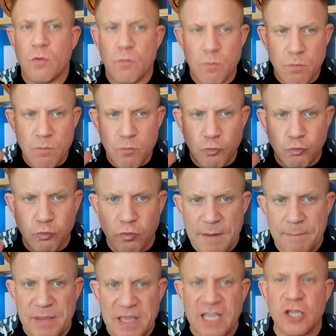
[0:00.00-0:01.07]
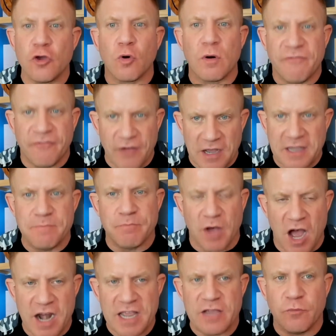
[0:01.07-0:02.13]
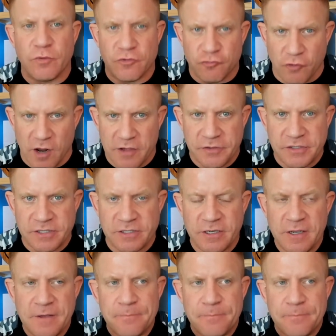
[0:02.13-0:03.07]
ripping your fucking body with drugs,